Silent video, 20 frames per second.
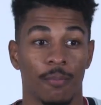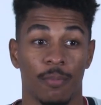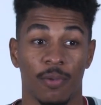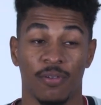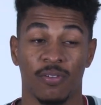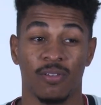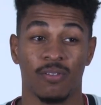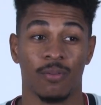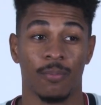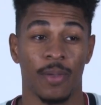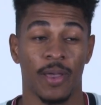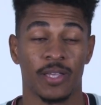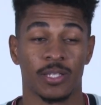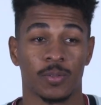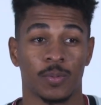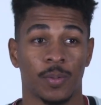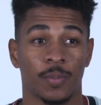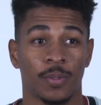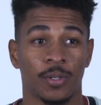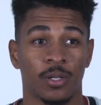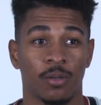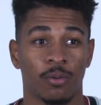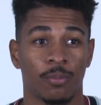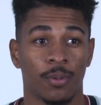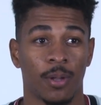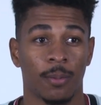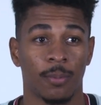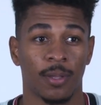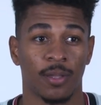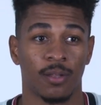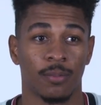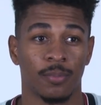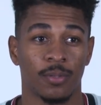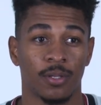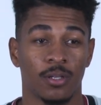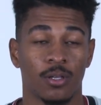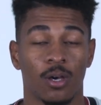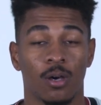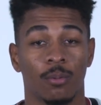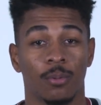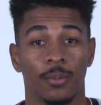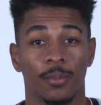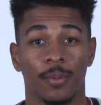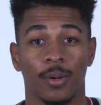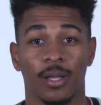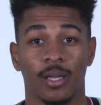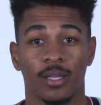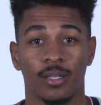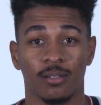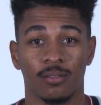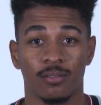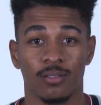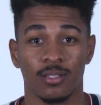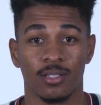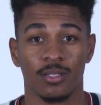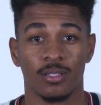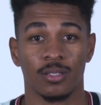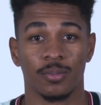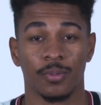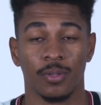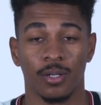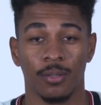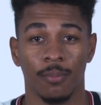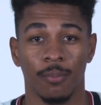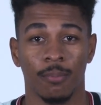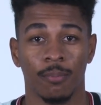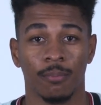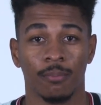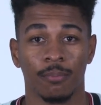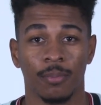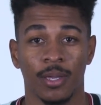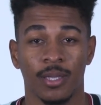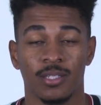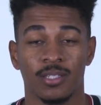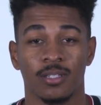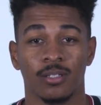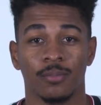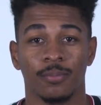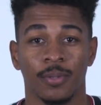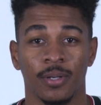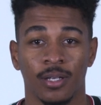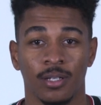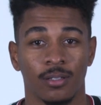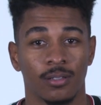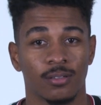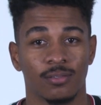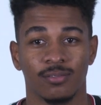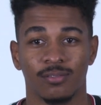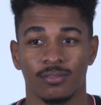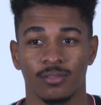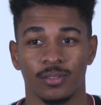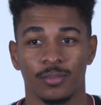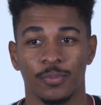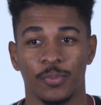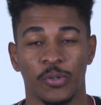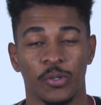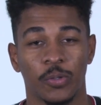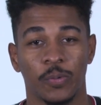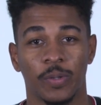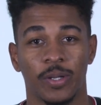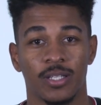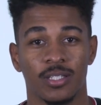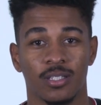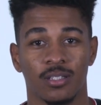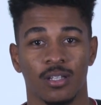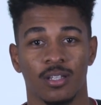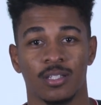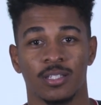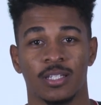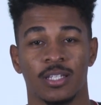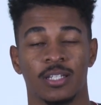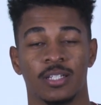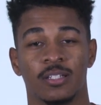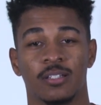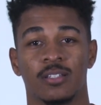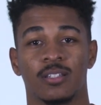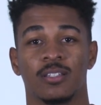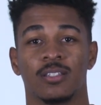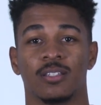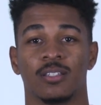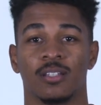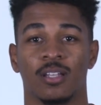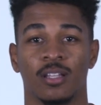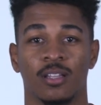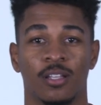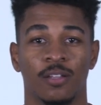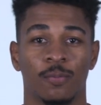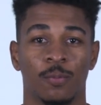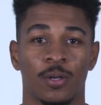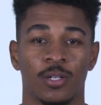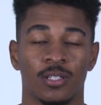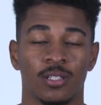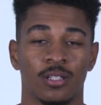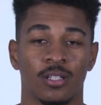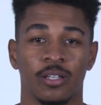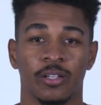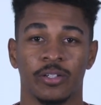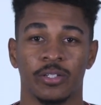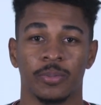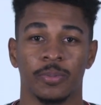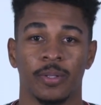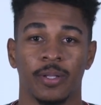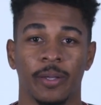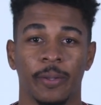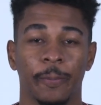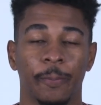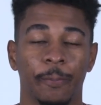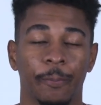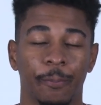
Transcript: my favorite basketball player would probably have to be Kobe Bryant. It seems pretty basic, but just born and raised in Los Angeles, and I love watching Lakers play.